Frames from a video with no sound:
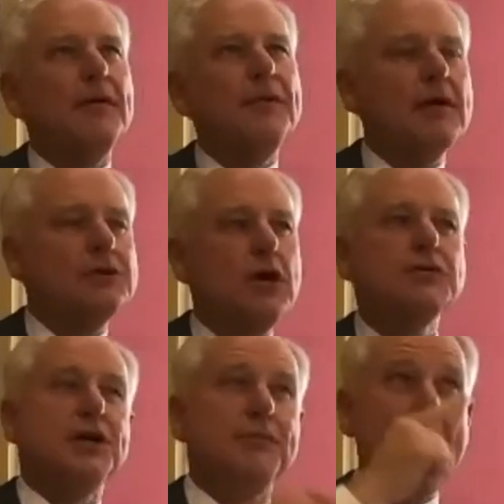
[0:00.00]
Their
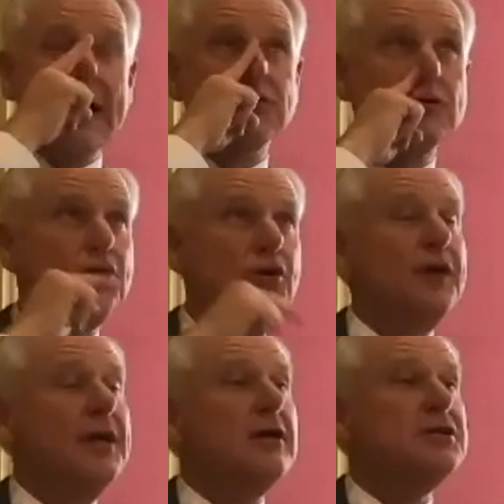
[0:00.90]
associate pastor is
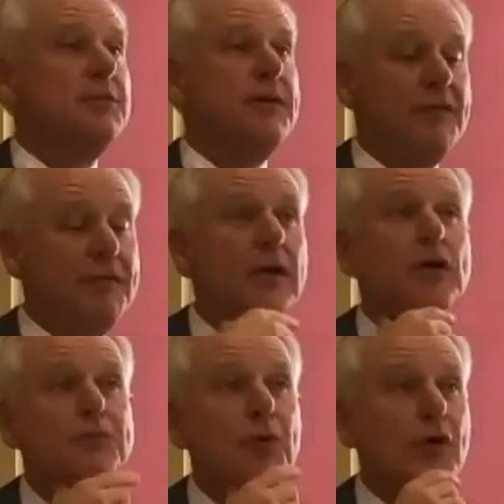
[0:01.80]
currently in our CBF
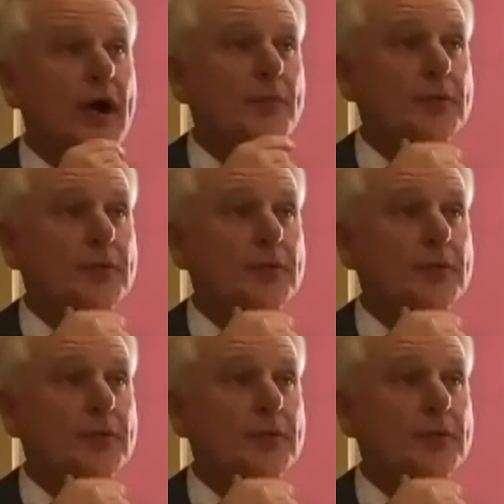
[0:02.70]
Fellows program,